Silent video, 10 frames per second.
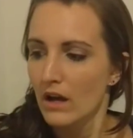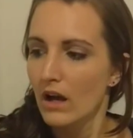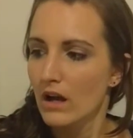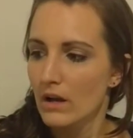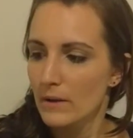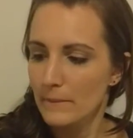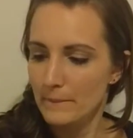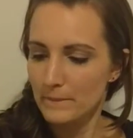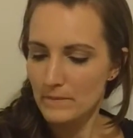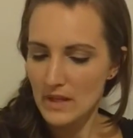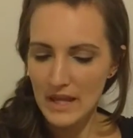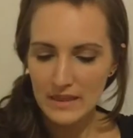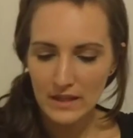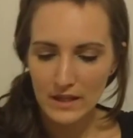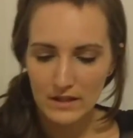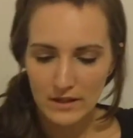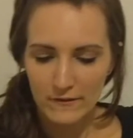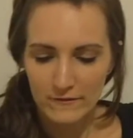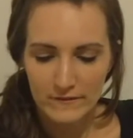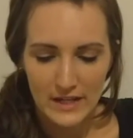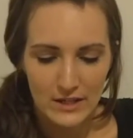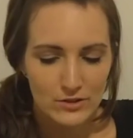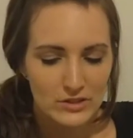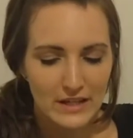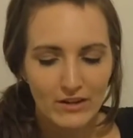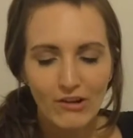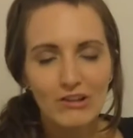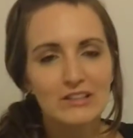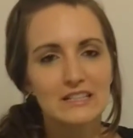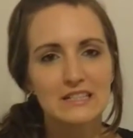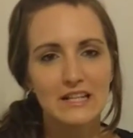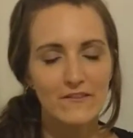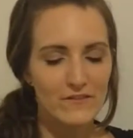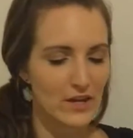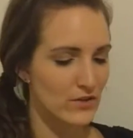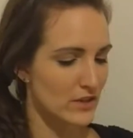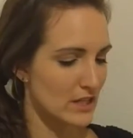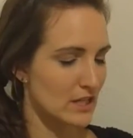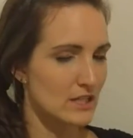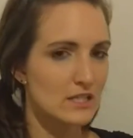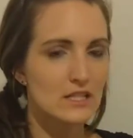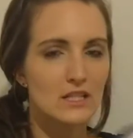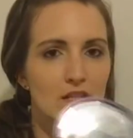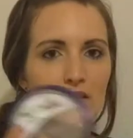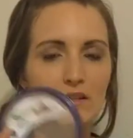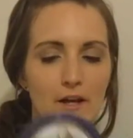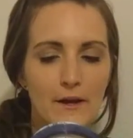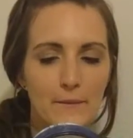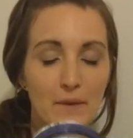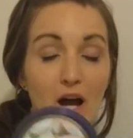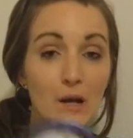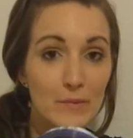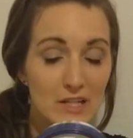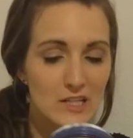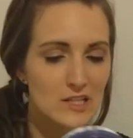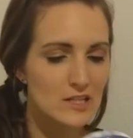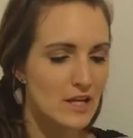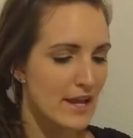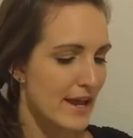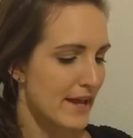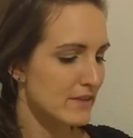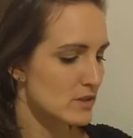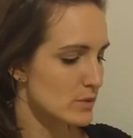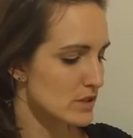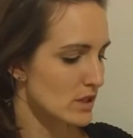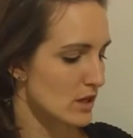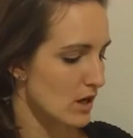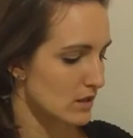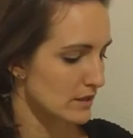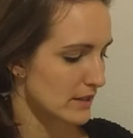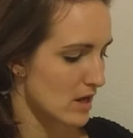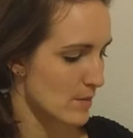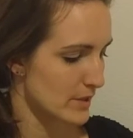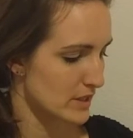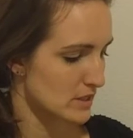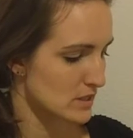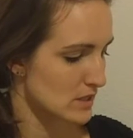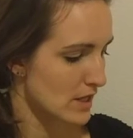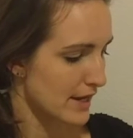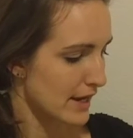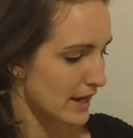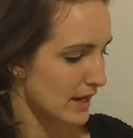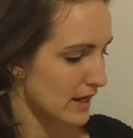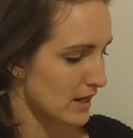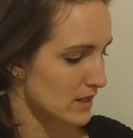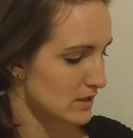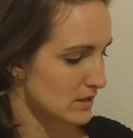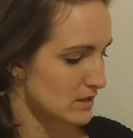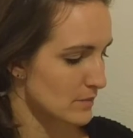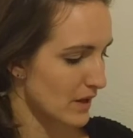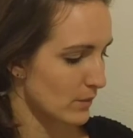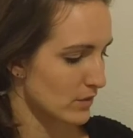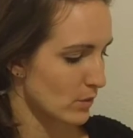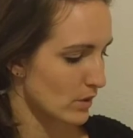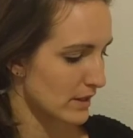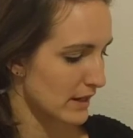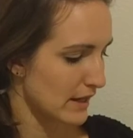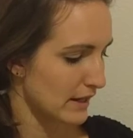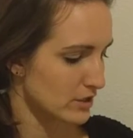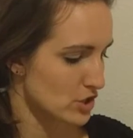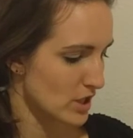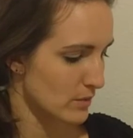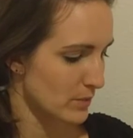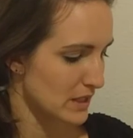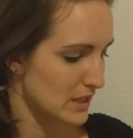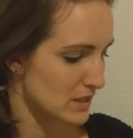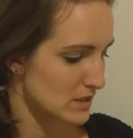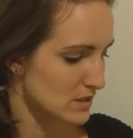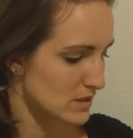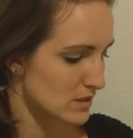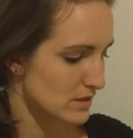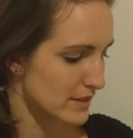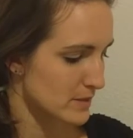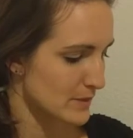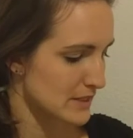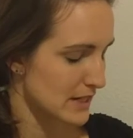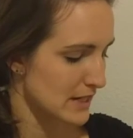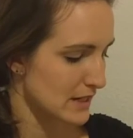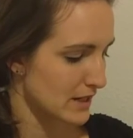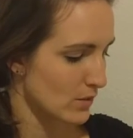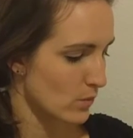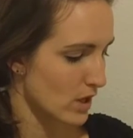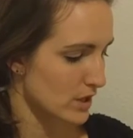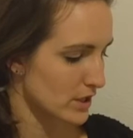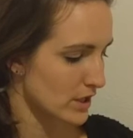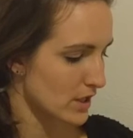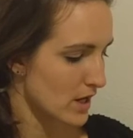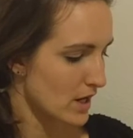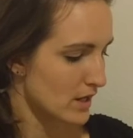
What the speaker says: And then I found at Aldi's, this hummus, and this was the garlic hummus, and it's made with organic chickpeas, sesame tahini, water,